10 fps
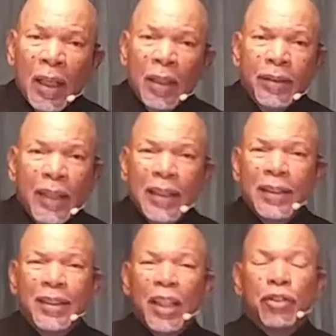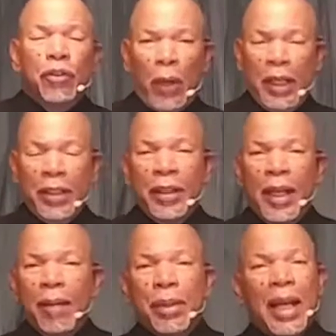Not just right
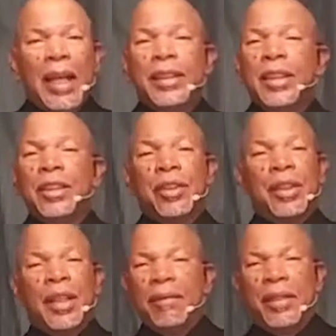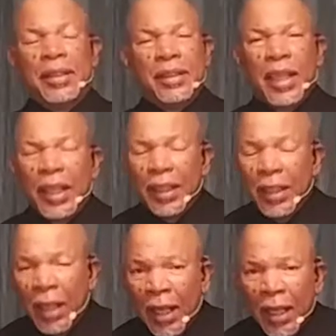now, but I need you every
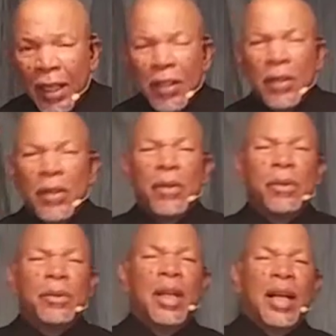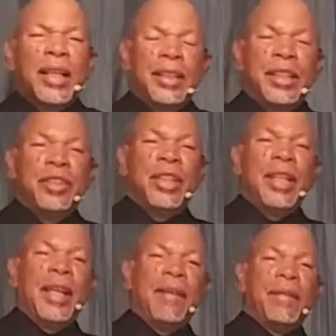day. Oh, God, I need you
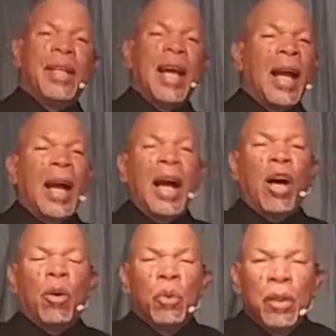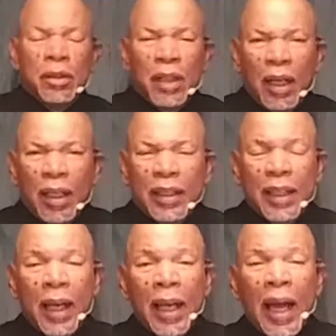every hour, God.
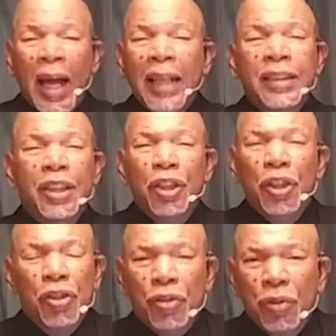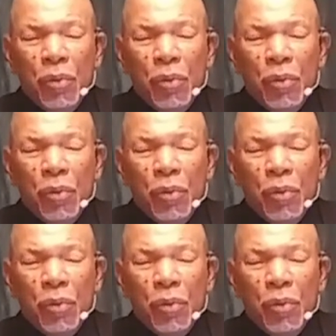I need you,